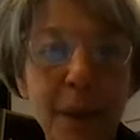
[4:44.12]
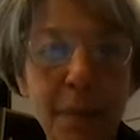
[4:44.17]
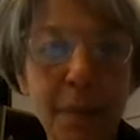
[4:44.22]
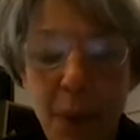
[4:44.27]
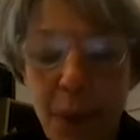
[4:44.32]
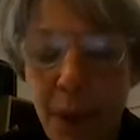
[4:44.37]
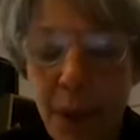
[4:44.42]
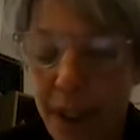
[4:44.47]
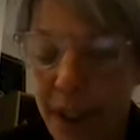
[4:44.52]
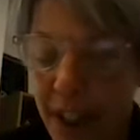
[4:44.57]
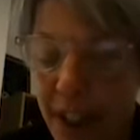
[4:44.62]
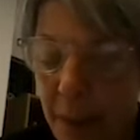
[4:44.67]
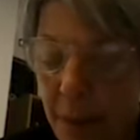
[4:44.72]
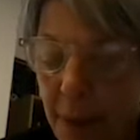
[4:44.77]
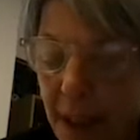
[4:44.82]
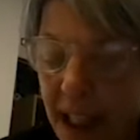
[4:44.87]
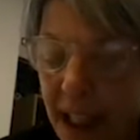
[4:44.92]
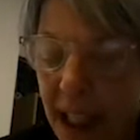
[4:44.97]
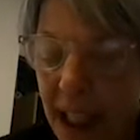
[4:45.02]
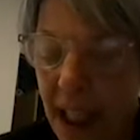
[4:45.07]
bit more
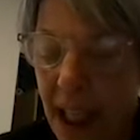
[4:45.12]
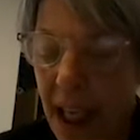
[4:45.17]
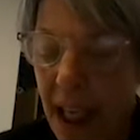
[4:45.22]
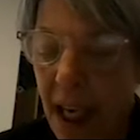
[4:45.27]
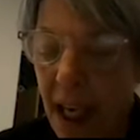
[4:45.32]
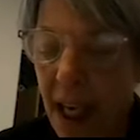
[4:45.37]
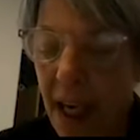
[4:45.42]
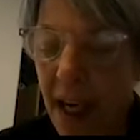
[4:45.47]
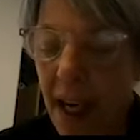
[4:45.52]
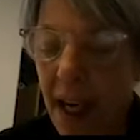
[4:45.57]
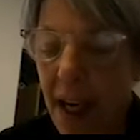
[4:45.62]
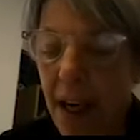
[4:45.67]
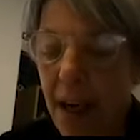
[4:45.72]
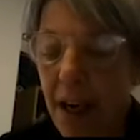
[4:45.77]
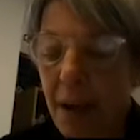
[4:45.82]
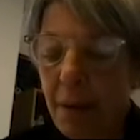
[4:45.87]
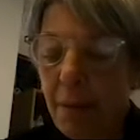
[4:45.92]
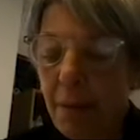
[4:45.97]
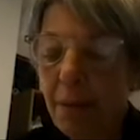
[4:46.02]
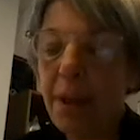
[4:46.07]
deeply
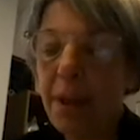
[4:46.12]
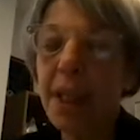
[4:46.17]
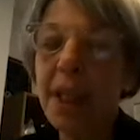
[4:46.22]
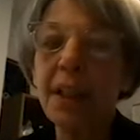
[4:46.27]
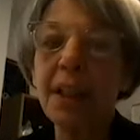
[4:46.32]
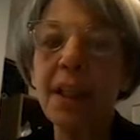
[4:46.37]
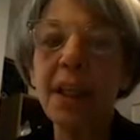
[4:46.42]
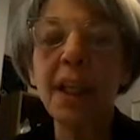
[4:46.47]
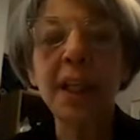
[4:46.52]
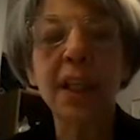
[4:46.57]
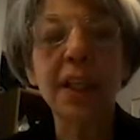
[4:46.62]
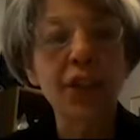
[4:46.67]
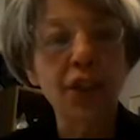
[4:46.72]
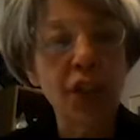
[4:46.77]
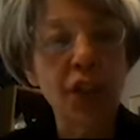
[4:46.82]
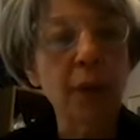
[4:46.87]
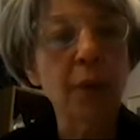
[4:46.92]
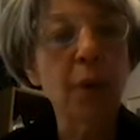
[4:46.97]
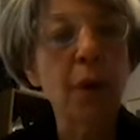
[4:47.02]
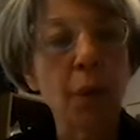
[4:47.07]

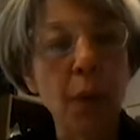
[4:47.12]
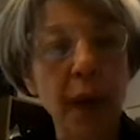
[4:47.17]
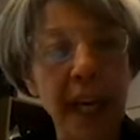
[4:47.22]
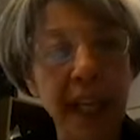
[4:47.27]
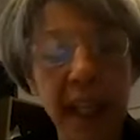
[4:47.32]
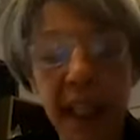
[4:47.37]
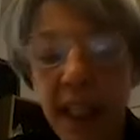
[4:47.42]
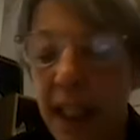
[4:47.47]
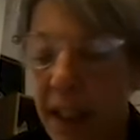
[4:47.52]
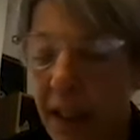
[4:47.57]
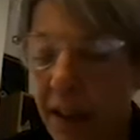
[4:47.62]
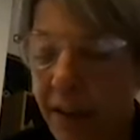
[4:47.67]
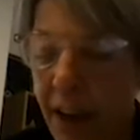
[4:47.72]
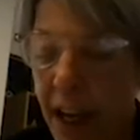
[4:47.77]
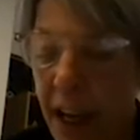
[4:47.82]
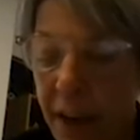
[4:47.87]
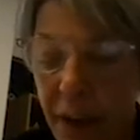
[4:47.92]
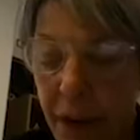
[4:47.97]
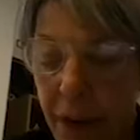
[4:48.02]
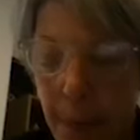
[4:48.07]
in a general way to
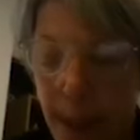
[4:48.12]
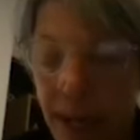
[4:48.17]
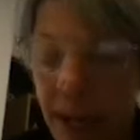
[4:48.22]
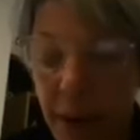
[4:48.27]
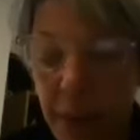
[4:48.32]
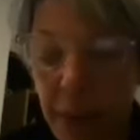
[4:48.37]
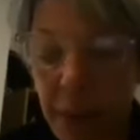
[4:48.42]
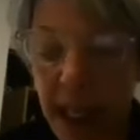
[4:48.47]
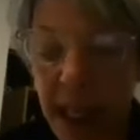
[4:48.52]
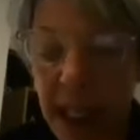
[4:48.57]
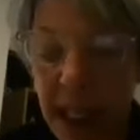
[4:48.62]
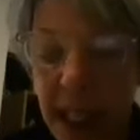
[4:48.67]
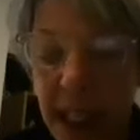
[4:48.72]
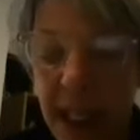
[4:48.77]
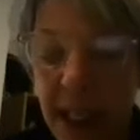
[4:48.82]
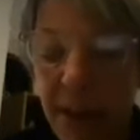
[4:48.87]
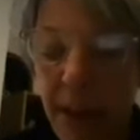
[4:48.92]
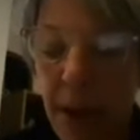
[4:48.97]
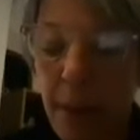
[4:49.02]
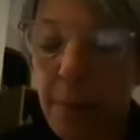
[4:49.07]
give everybody
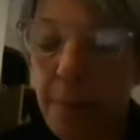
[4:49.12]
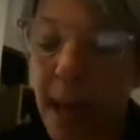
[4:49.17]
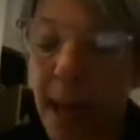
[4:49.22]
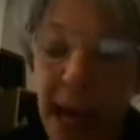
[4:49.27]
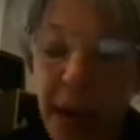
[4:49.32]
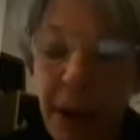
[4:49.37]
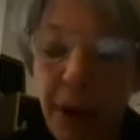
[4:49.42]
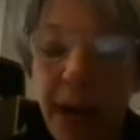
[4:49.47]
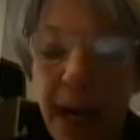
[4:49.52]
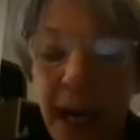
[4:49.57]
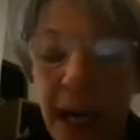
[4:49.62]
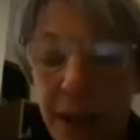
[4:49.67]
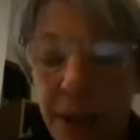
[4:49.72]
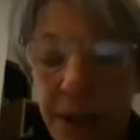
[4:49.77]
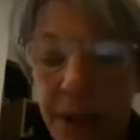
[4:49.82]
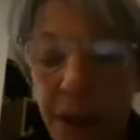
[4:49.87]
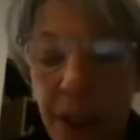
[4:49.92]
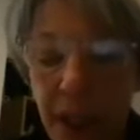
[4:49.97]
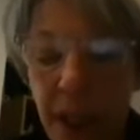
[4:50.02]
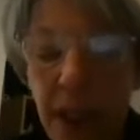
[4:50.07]
the
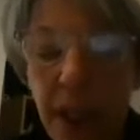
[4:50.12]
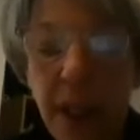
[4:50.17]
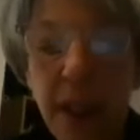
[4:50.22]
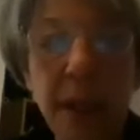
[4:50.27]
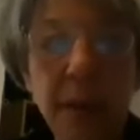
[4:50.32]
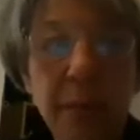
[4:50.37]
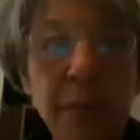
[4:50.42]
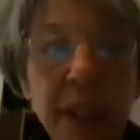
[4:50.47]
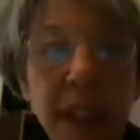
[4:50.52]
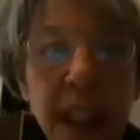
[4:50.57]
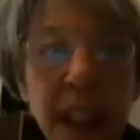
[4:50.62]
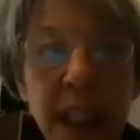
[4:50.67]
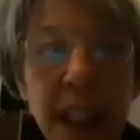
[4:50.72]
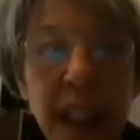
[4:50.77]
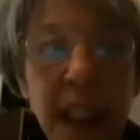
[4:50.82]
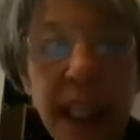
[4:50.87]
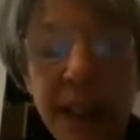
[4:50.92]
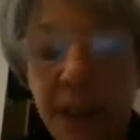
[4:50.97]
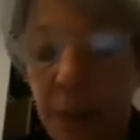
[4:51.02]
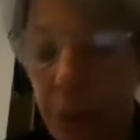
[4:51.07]
background needed
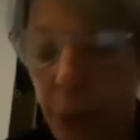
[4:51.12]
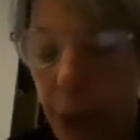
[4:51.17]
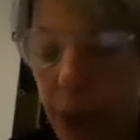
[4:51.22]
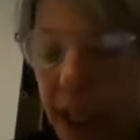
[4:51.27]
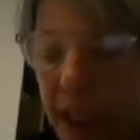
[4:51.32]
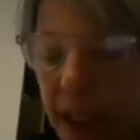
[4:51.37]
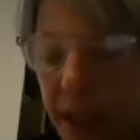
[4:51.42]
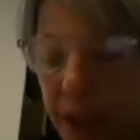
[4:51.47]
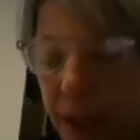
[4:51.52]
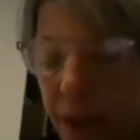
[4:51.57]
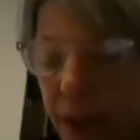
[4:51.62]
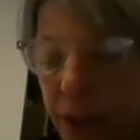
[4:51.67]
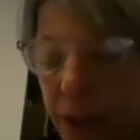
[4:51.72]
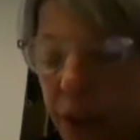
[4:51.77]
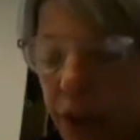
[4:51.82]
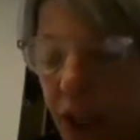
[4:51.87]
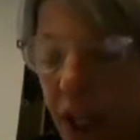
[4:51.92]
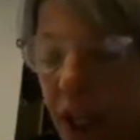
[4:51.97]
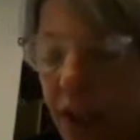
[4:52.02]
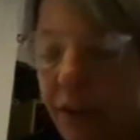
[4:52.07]
as a prelude to
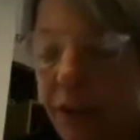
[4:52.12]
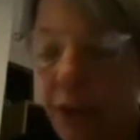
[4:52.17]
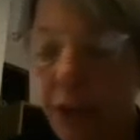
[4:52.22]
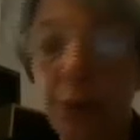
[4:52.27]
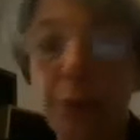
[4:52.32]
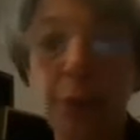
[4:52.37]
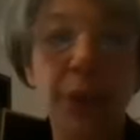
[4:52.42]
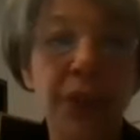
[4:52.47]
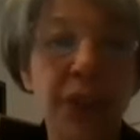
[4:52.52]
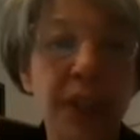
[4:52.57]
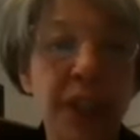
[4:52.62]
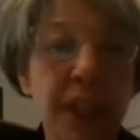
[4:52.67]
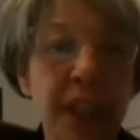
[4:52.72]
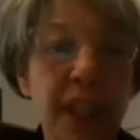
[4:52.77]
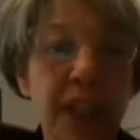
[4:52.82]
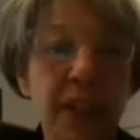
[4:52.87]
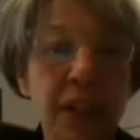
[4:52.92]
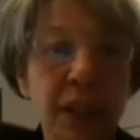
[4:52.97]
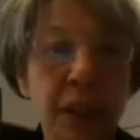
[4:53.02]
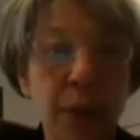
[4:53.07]
Jennifer's
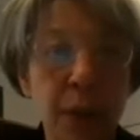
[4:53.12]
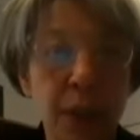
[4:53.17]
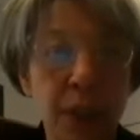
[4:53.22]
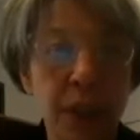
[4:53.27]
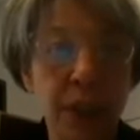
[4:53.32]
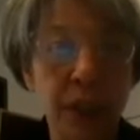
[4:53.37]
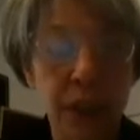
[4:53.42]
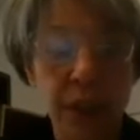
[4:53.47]
presentation, which is